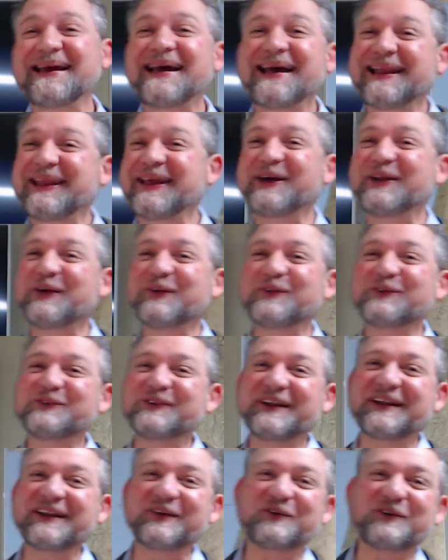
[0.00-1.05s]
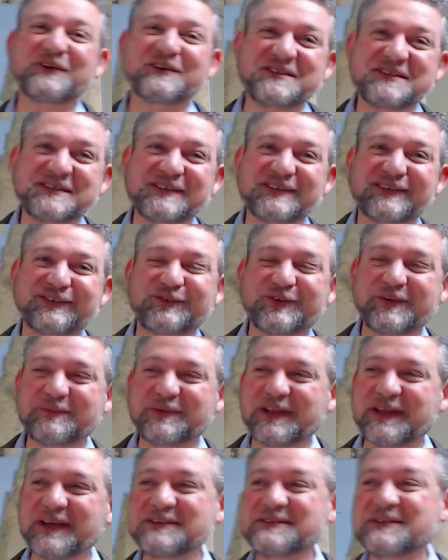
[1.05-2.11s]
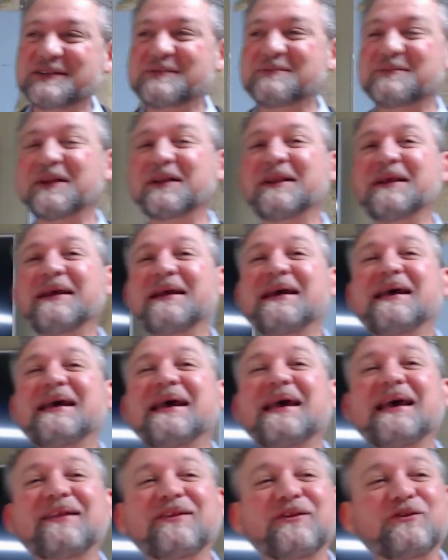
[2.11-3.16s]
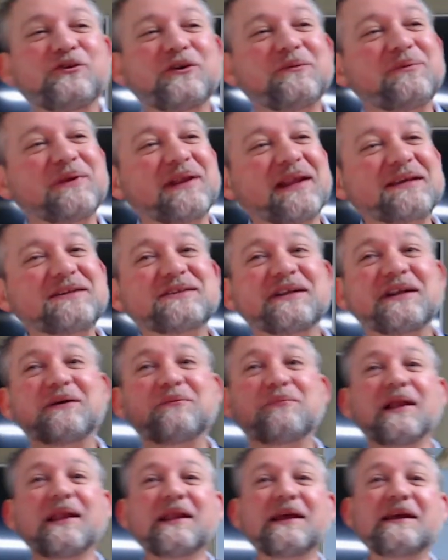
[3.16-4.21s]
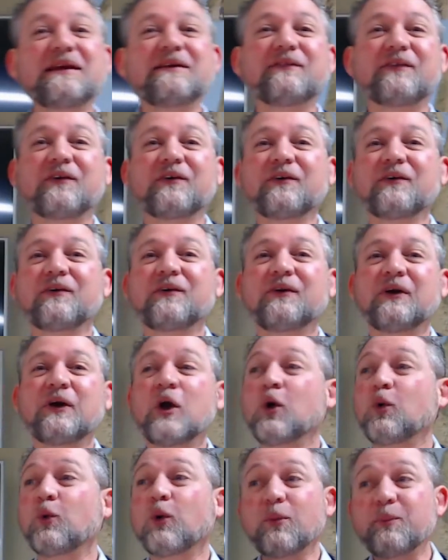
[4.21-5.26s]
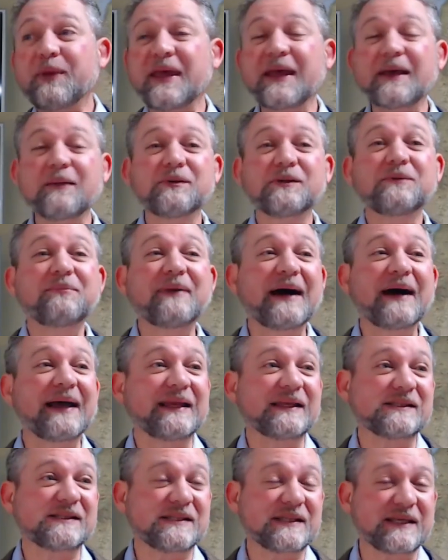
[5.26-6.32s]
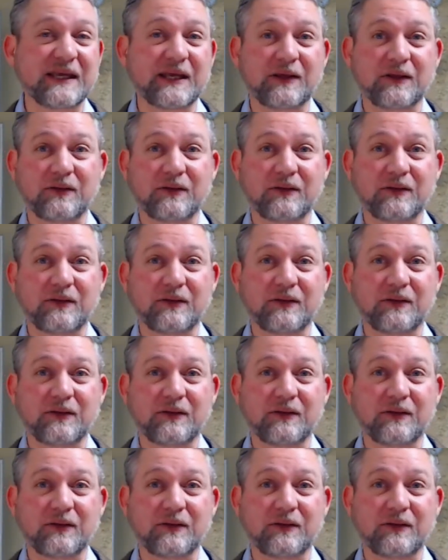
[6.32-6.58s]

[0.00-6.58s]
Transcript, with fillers: now, I know there's not any Christians in the tribulation, but in the tribulation, a believer won't be able to buy and sell.